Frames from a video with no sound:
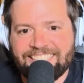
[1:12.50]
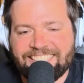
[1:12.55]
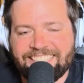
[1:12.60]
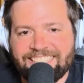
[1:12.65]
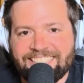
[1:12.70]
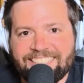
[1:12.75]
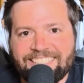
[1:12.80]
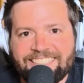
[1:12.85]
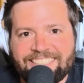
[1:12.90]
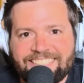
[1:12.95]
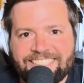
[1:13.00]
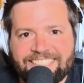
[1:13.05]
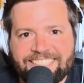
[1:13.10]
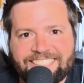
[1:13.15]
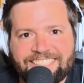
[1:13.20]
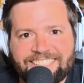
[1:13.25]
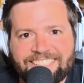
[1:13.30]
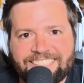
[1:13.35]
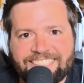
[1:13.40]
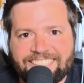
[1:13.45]

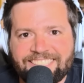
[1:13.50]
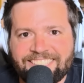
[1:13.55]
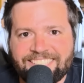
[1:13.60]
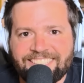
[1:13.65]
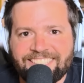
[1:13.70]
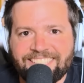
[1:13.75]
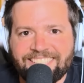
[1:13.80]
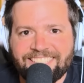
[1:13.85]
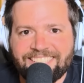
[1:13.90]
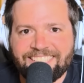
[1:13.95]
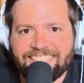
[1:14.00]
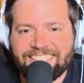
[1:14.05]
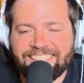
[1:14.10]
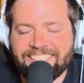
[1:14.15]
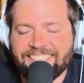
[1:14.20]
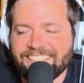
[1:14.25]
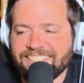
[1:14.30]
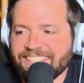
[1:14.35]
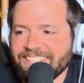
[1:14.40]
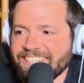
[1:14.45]

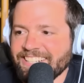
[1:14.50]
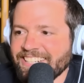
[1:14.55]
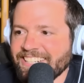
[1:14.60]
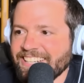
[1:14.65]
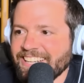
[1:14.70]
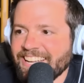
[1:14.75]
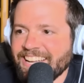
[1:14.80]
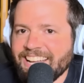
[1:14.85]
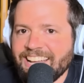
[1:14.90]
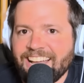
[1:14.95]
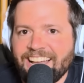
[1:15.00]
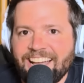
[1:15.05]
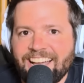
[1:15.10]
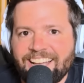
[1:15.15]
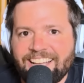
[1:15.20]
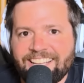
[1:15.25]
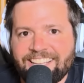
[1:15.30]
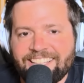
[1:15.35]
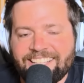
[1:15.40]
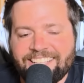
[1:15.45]

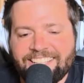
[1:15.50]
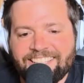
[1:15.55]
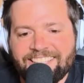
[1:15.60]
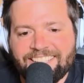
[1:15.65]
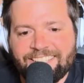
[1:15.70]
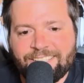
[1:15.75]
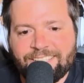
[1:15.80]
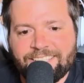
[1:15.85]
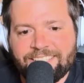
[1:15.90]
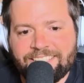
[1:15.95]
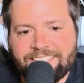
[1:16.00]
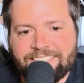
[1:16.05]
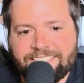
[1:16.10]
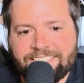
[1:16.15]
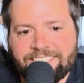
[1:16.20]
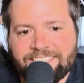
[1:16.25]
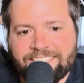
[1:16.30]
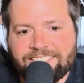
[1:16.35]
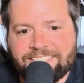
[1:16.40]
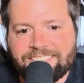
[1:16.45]

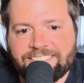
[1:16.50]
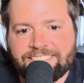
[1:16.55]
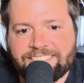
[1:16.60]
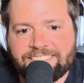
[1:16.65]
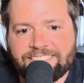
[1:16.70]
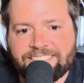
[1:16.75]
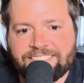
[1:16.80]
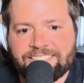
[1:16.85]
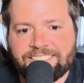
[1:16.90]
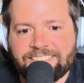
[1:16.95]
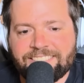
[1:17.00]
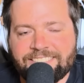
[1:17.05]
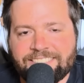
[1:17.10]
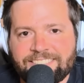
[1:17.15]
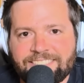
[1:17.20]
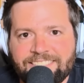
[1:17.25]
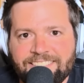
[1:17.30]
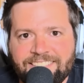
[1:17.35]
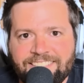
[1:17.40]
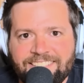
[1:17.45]

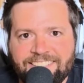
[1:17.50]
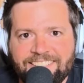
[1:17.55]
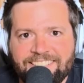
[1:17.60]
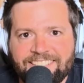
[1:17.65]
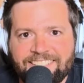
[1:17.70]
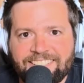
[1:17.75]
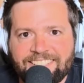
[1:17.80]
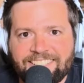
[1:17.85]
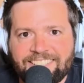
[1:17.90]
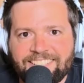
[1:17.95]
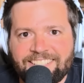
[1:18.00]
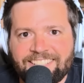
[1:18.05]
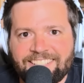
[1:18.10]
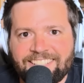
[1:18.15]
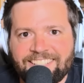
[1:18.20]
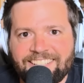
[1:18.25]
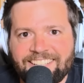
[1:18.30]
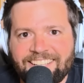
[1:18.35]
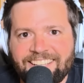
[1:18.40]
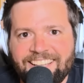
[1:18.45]

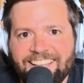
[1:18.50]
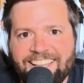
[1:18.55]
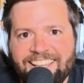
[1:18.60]
(not speaking)